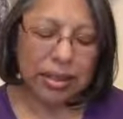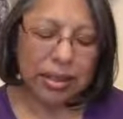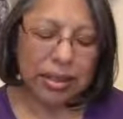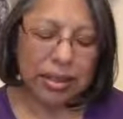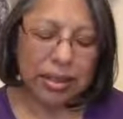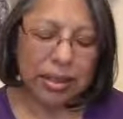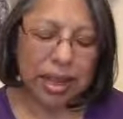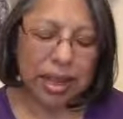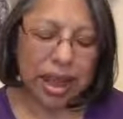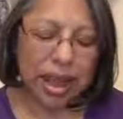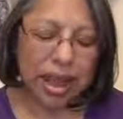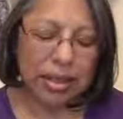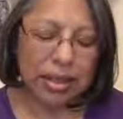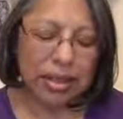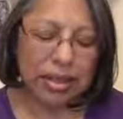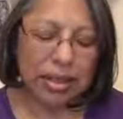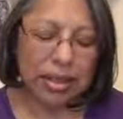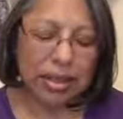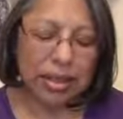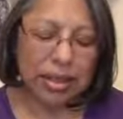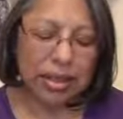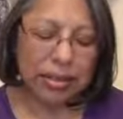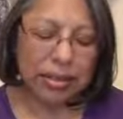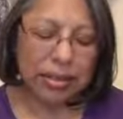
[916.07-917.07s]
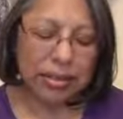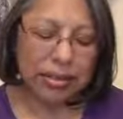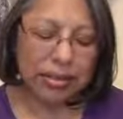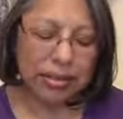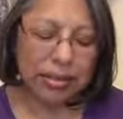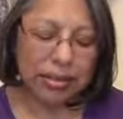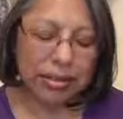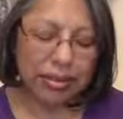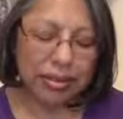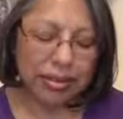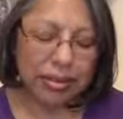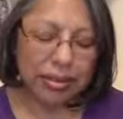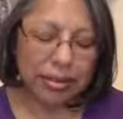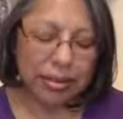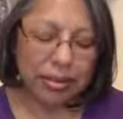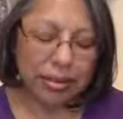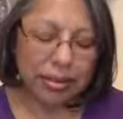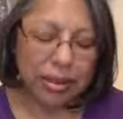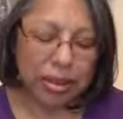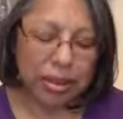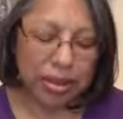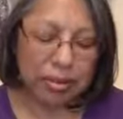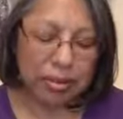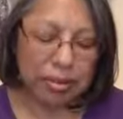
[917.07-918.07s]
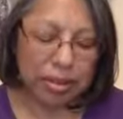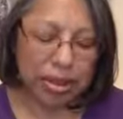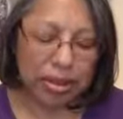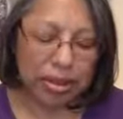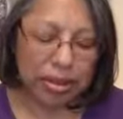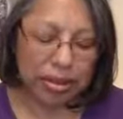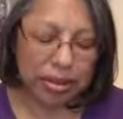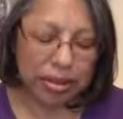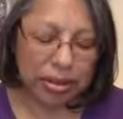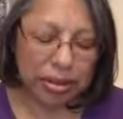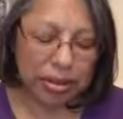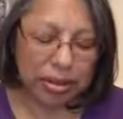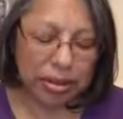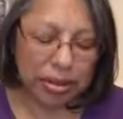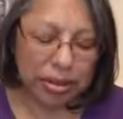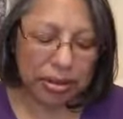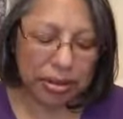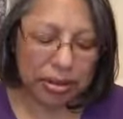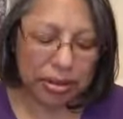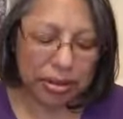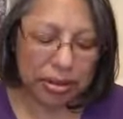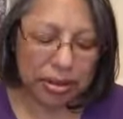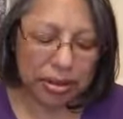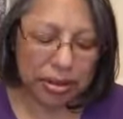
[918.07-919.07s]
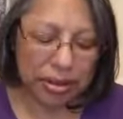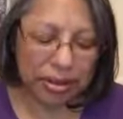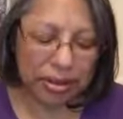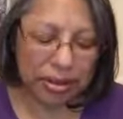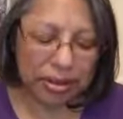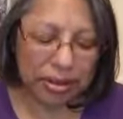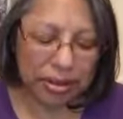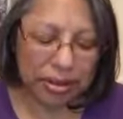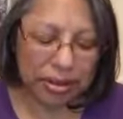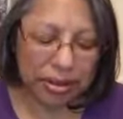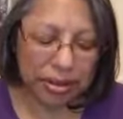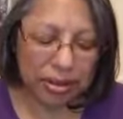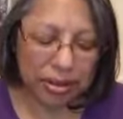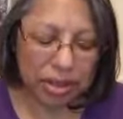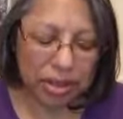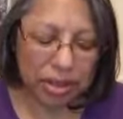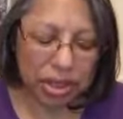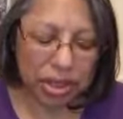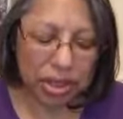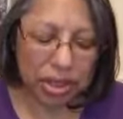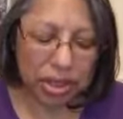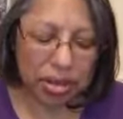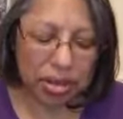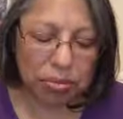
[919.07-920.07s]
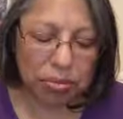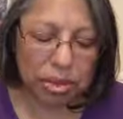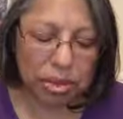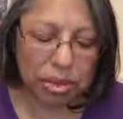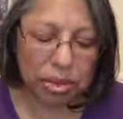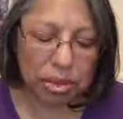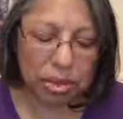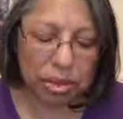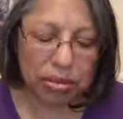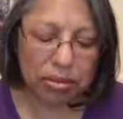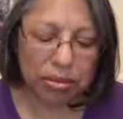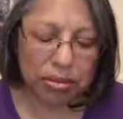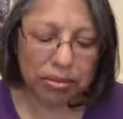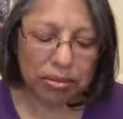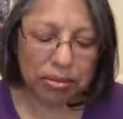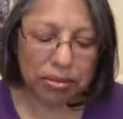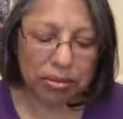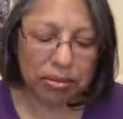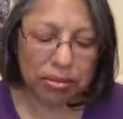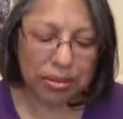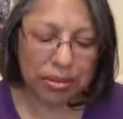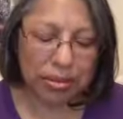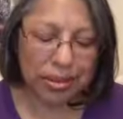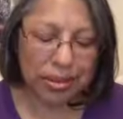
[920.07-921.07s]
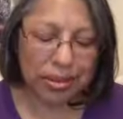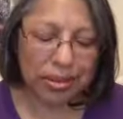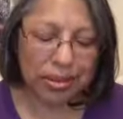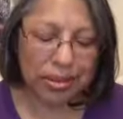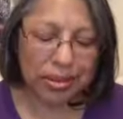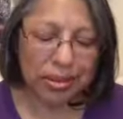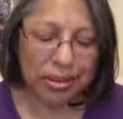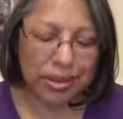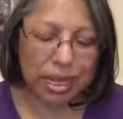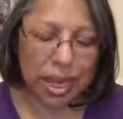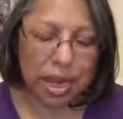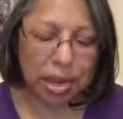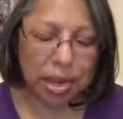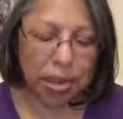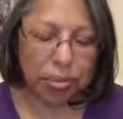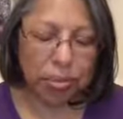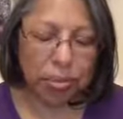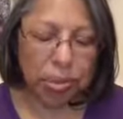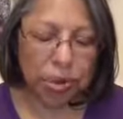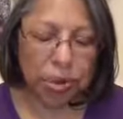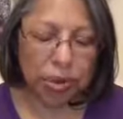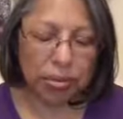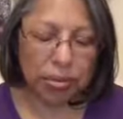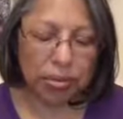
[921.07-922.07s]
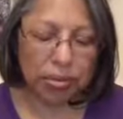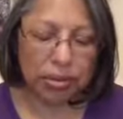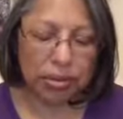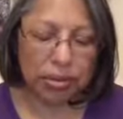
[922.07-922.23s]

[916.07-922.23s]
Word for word: Asking Grandmother Earth to come to you, to help you,